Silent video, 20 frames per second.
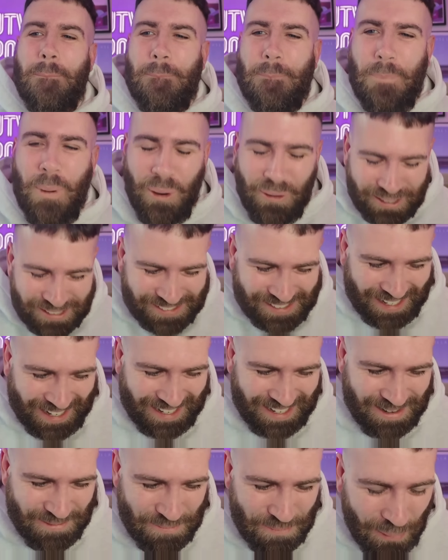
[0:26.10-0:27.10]

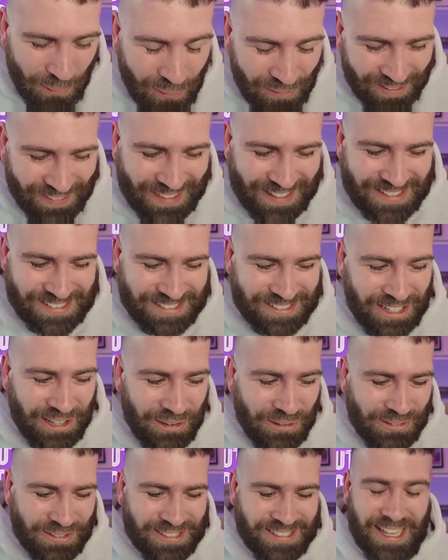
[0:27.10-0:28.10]
buzzing by this
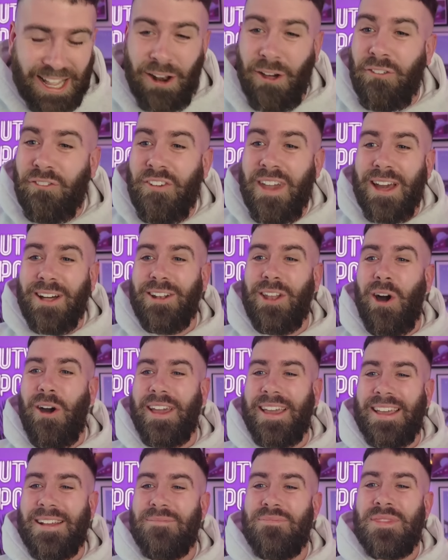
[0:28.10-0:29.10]
news. And I feel
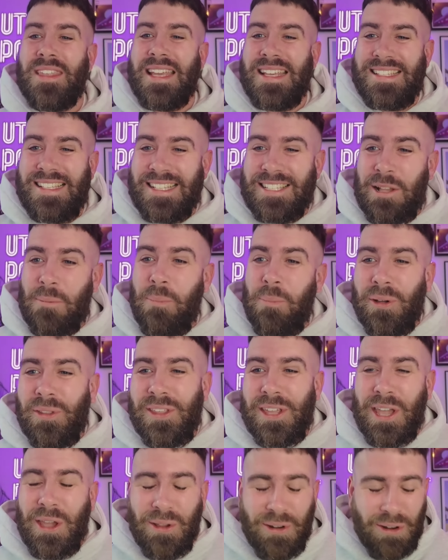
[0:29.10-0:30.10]
like since I put
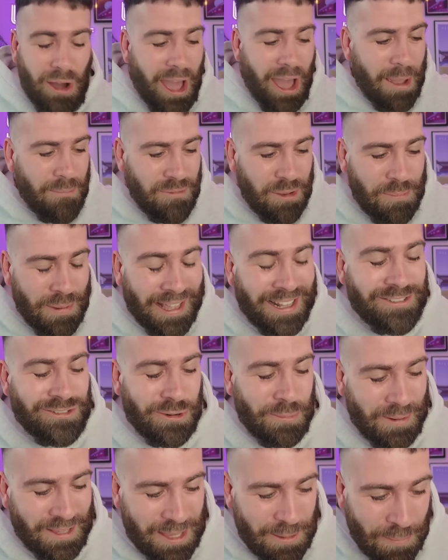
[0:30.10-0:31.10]
the Unai Emery
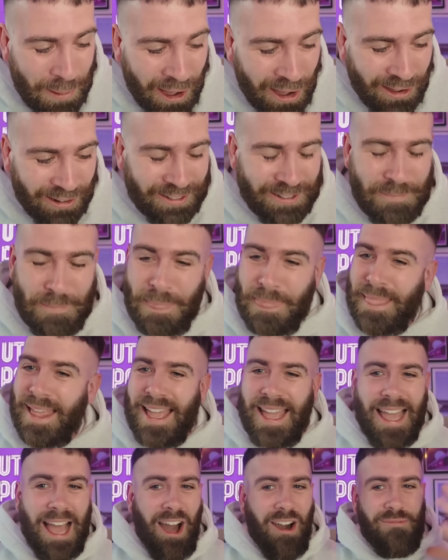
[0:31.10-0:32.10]
picture up in the pod,
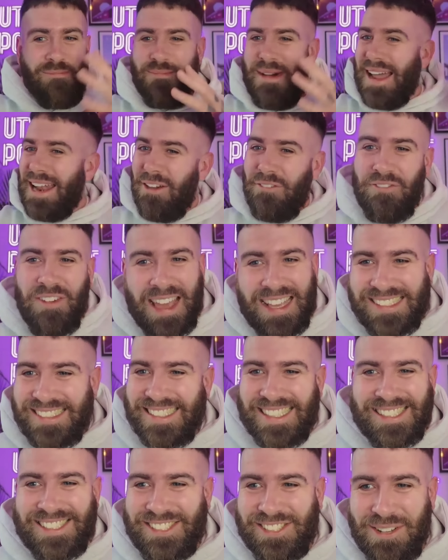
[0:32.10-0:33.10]
I've
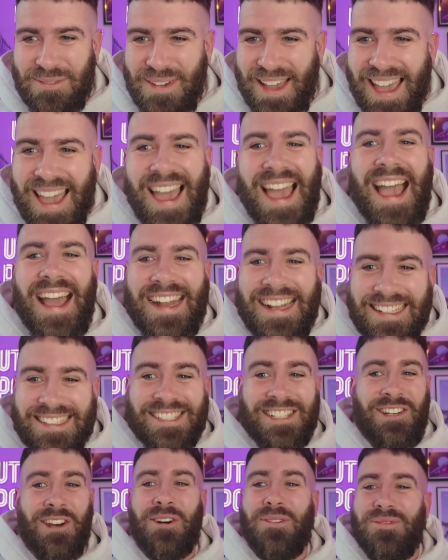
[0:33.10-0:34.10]
manifested something and
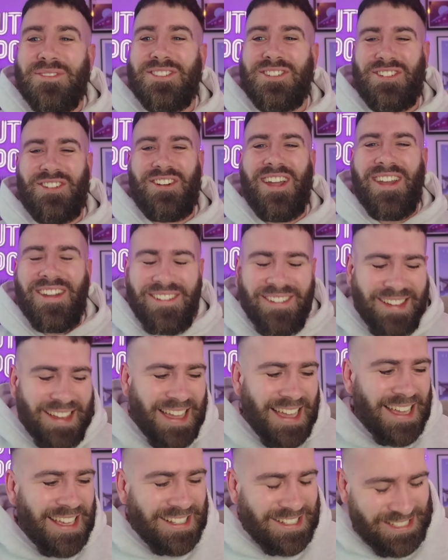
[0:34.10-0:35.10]
it's come true.
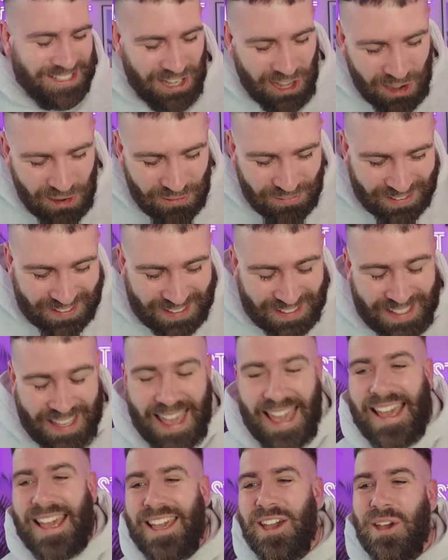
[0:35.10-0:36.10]
So
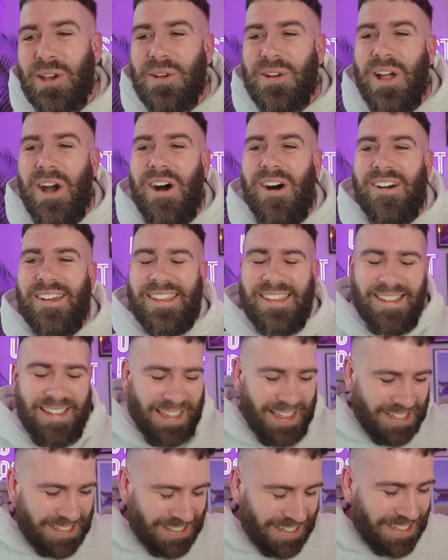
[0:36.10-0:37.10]
King Unai
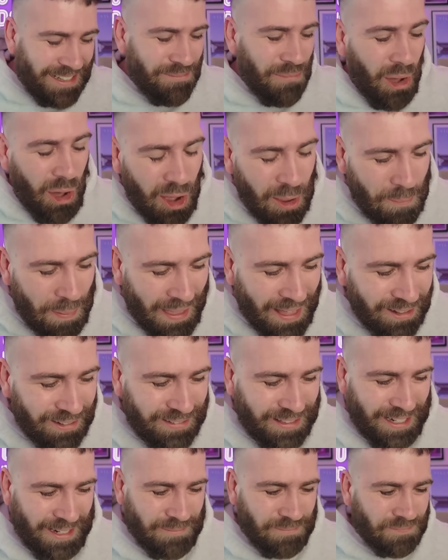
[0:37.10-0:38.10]
is in my
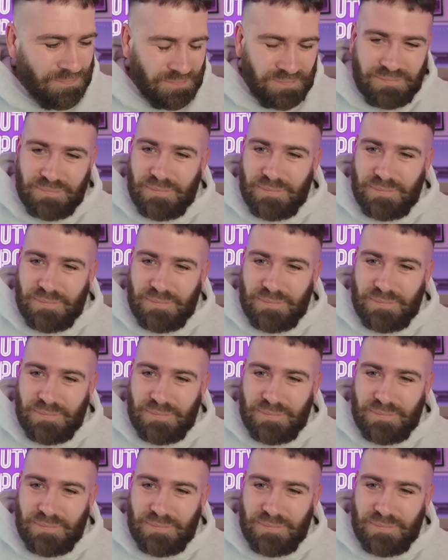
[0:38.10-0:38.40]
building